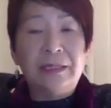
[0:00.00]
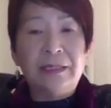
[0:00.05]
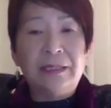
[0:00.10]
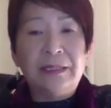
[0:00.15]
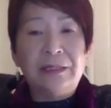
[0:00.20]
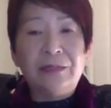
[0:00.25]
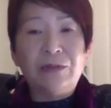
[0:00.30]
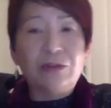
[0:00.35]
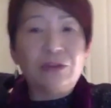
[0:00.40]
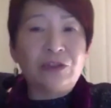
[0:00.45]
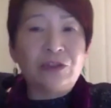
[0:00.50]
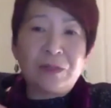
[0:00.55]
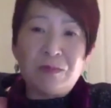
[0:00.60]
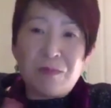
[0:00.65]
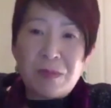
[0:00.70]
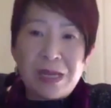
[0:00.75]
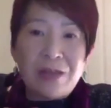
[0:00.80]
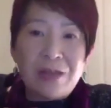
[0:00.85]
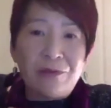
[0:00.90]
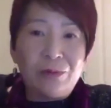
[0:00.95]
Not just
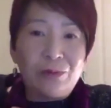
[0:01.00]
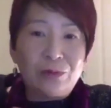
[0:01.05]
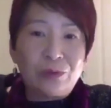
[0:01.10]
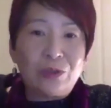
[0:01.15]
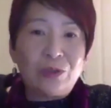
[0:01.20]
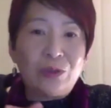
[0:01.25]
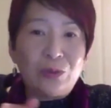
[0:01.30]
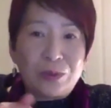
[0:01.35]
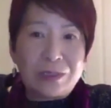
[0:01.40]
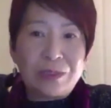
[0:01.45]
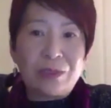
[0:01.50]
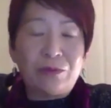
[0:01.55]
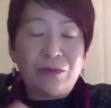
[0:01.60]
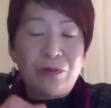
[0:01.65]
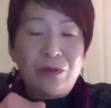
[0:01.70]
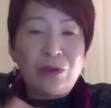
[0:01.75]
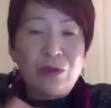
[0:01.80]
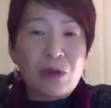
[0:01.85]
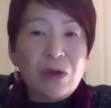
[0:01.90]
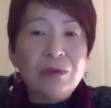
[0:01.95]
meaningful to yourself
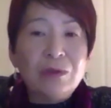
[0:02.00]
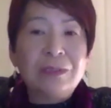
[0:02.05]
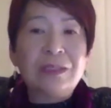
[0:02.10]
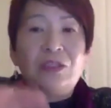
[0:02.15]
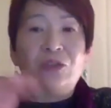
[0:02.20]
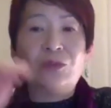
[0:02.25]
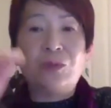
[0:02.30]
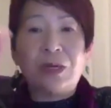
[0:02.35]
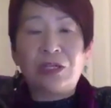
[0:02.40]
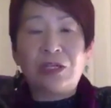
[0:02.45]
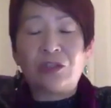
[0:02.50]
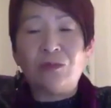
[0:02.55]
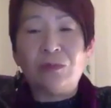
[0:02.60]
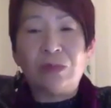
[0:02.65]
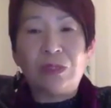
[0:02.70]
in your own situation,